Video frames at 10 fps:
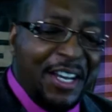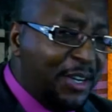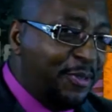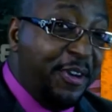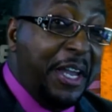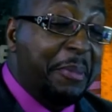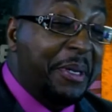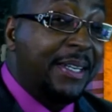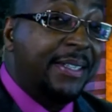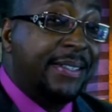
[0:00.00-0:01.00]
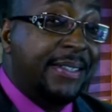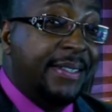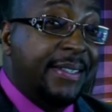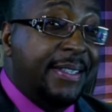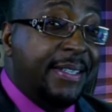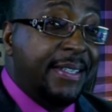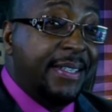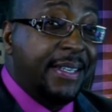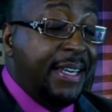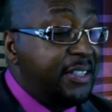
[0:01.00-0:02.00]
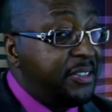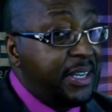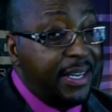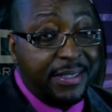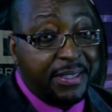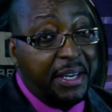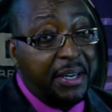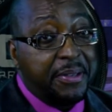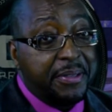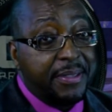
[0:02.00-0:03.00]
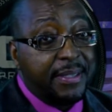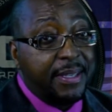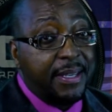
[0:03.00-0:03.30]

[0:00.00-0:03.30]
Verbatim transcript: Hello, family. It's Ken Scales,